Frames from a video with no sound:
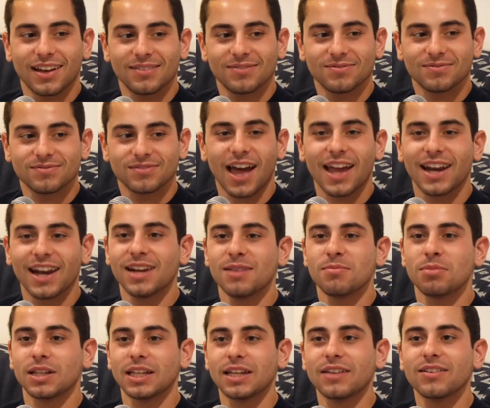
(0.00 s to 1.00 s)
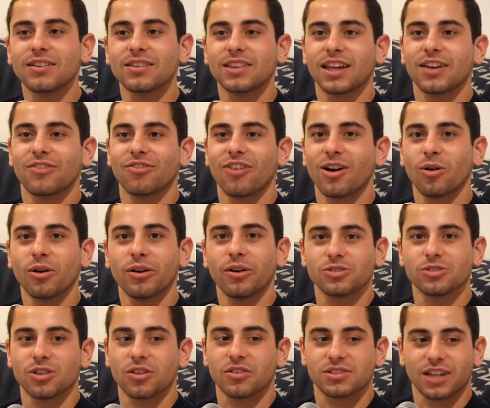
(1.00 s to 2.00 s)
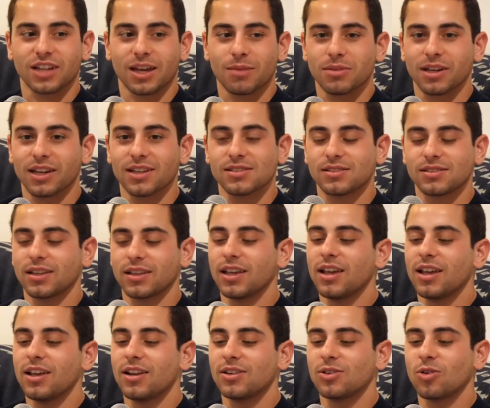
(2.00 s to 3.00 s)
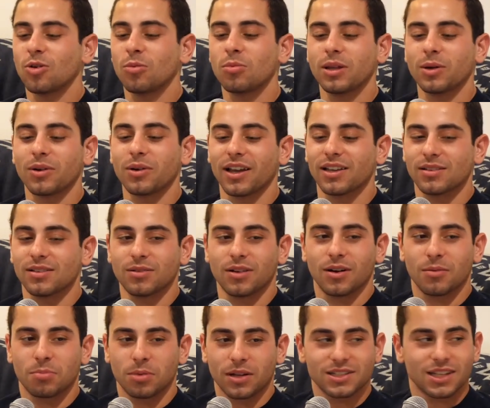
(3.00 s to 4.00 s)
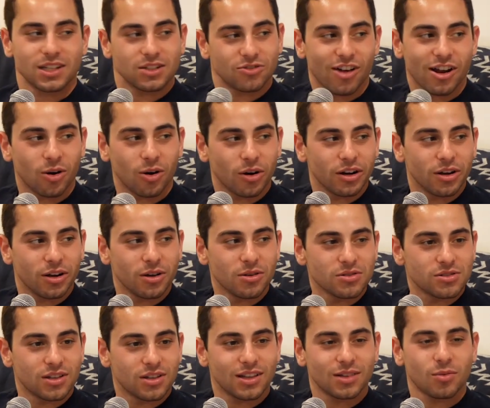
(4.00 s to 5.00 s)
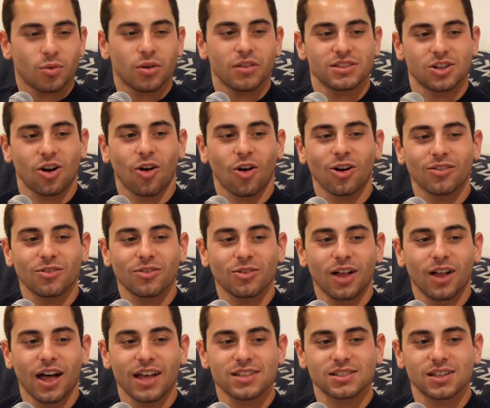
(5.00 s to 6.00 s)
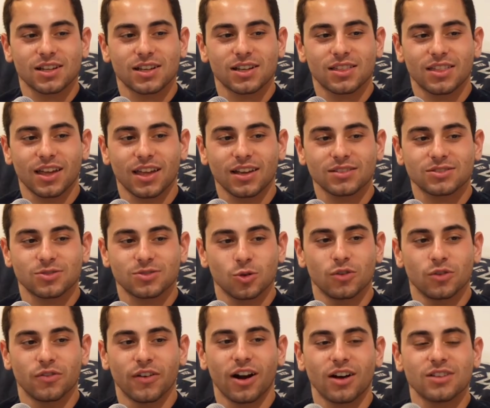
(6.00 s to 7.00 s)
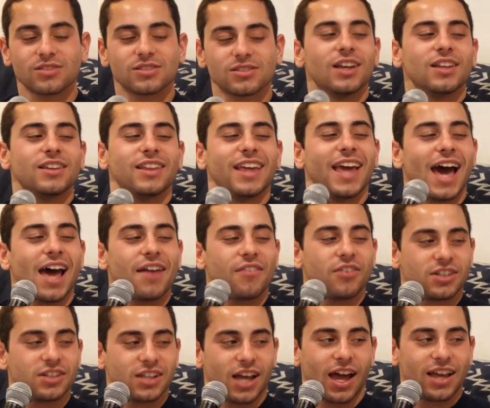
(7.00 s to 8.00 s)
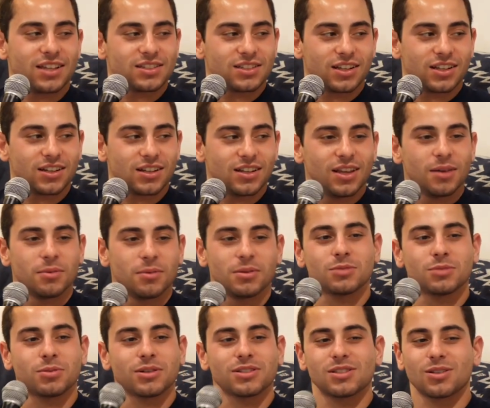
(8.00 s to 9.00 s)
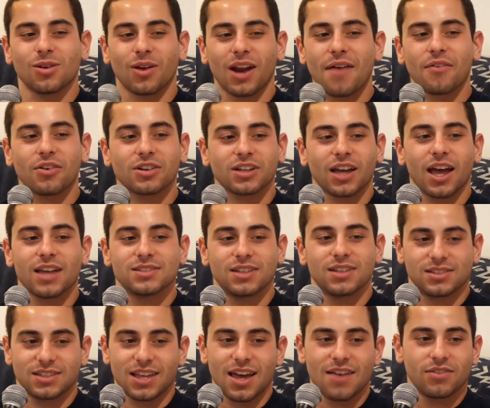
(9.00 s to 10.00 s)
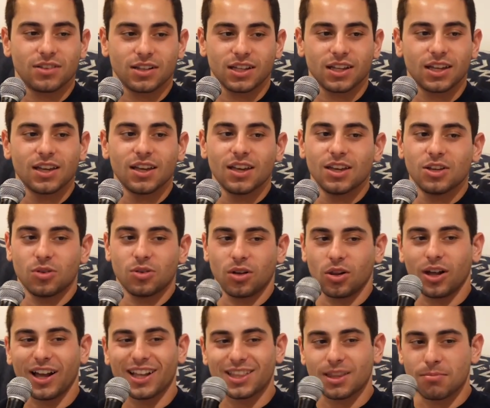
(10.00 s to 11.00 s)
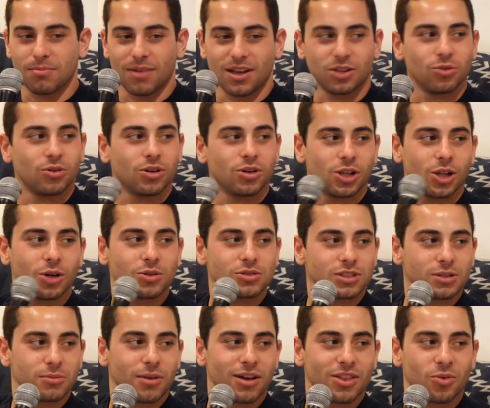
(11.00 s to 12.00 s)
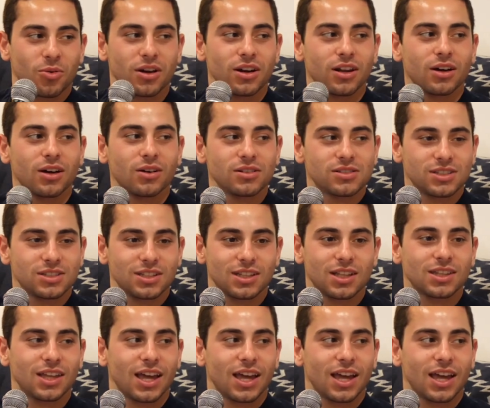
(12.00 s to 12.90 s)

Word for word: so I didn't believe that they had fried Oreos all this time because normally when I when a place has fried Oreos, one of the carnival esque things, food fairs, they advertise it. These places don't advertise it as heavily. You gotta look at the menu closely by the window to see. I that feel